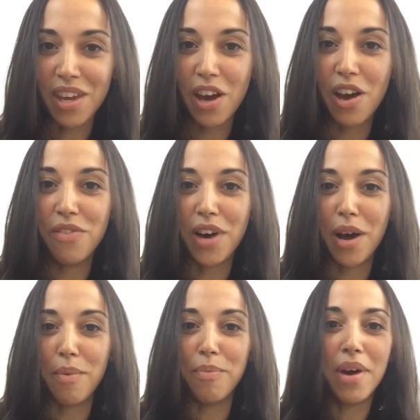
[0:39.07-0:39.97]
of
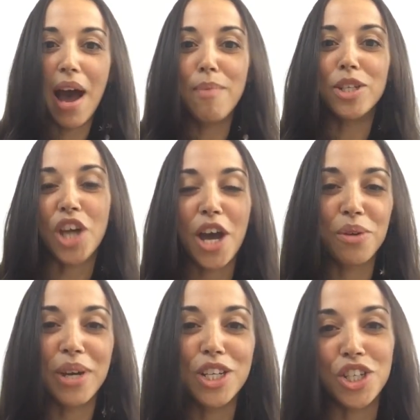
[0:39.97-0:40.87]
how much
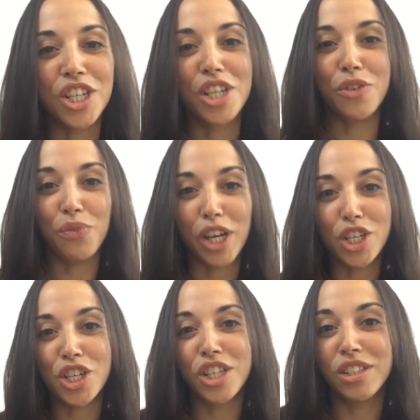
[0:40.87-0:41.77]
adoration and
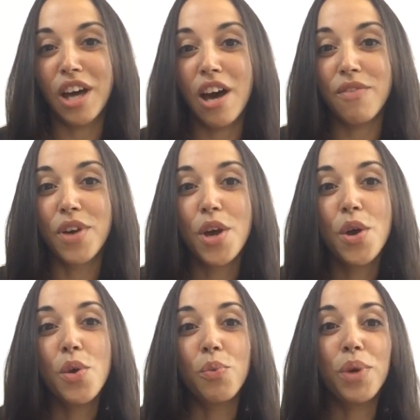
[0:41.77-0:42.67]
affection and love
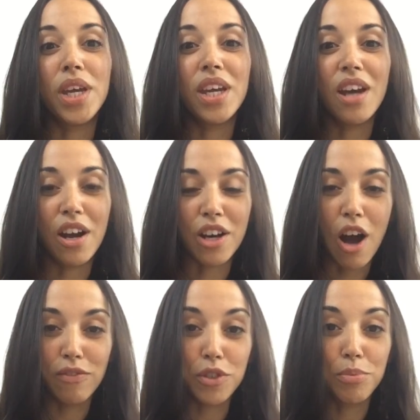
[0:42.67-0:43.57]
we are
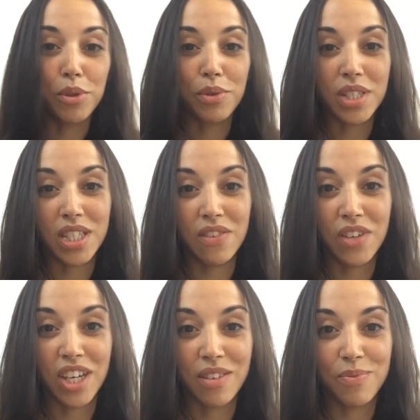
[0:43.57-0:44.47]
comfortable
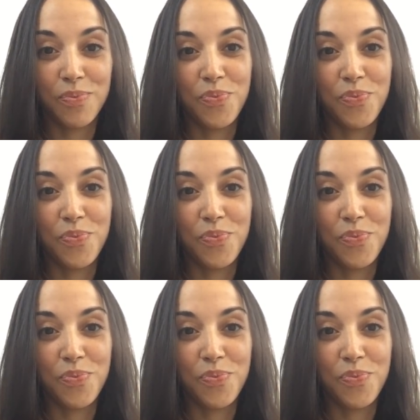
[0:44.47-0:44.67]
receiving.